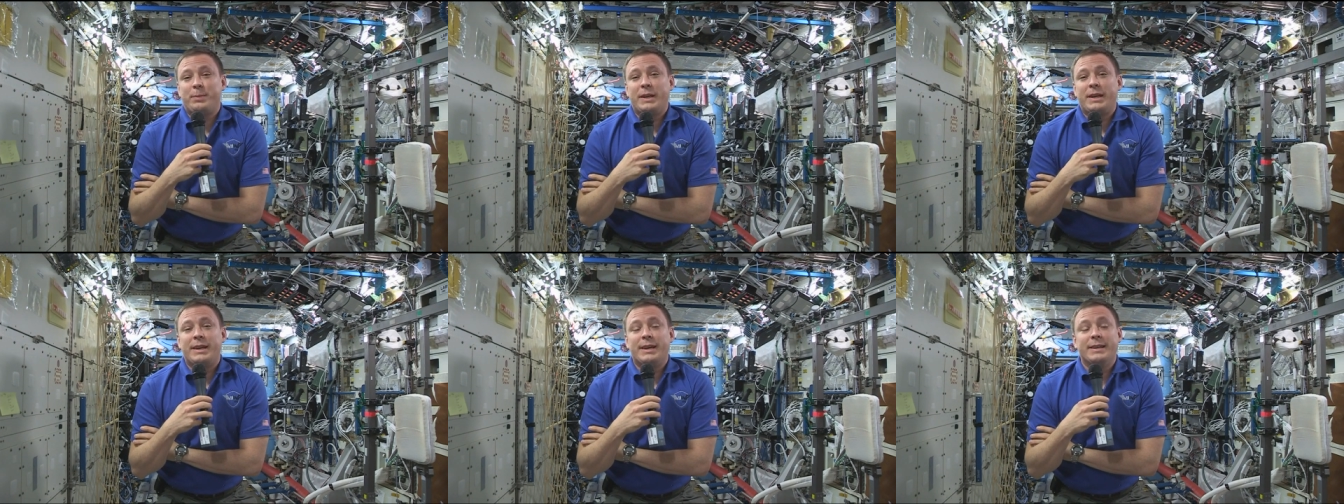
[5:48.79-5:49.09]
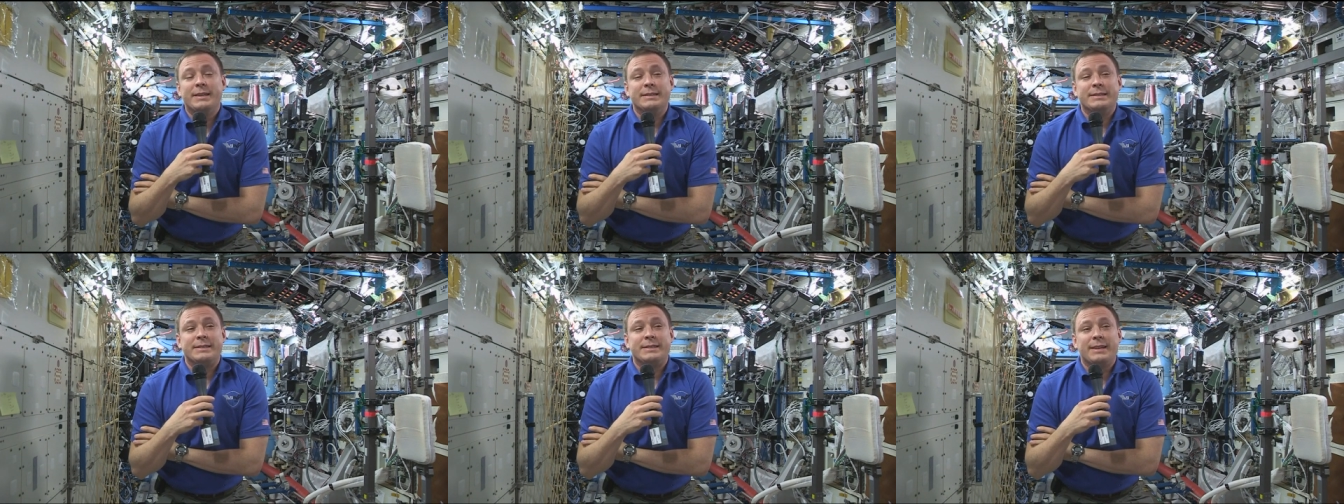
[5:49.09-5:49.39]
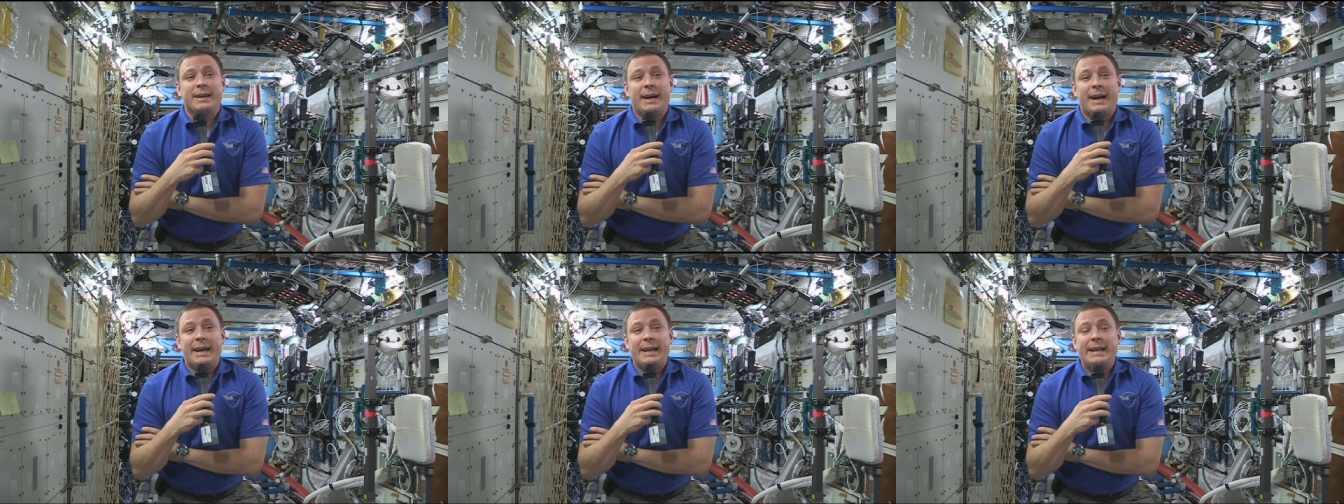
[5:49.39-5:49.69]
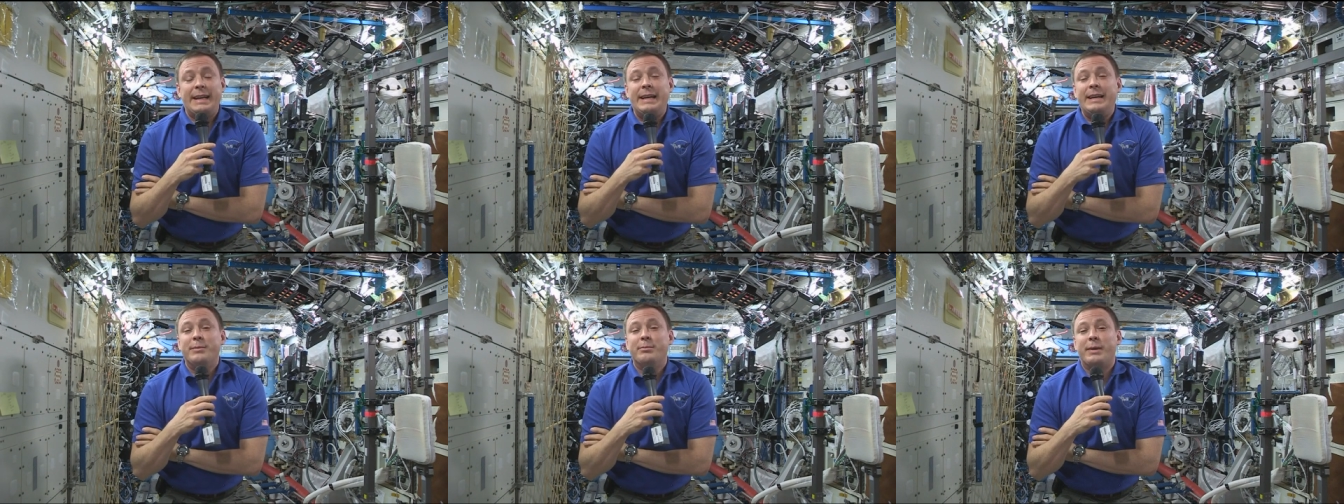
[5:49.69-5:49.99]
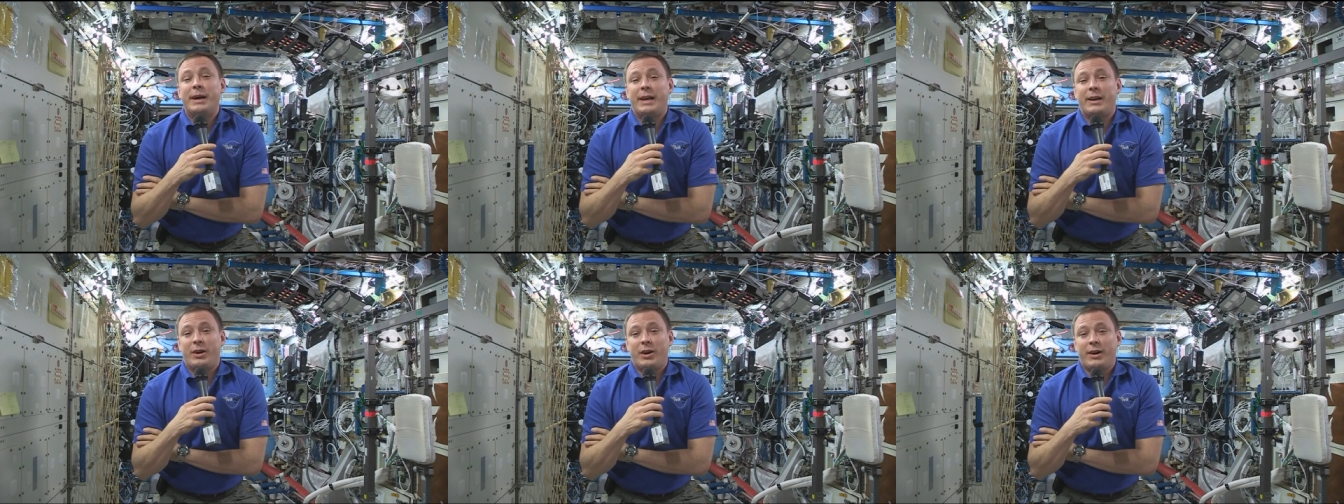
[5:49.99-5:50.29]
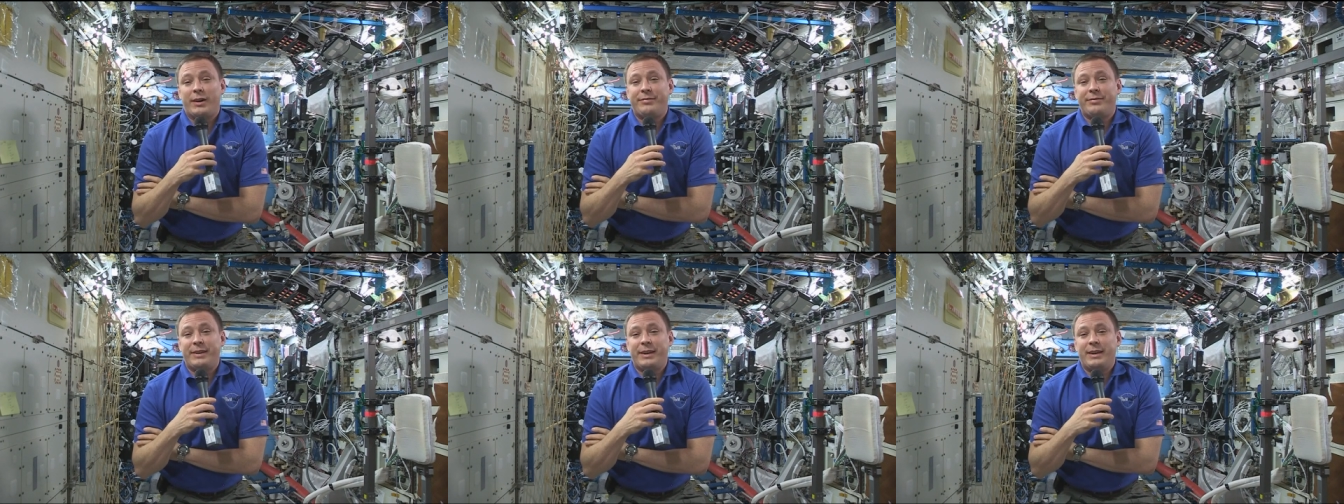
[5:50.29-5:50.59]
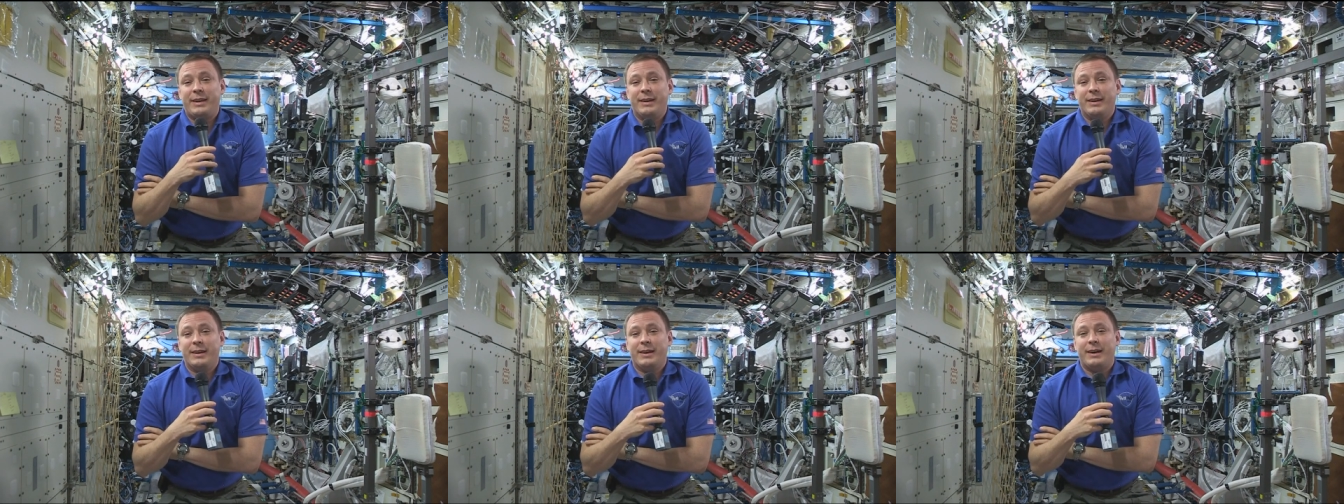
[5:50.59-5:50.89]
because I need my coffee.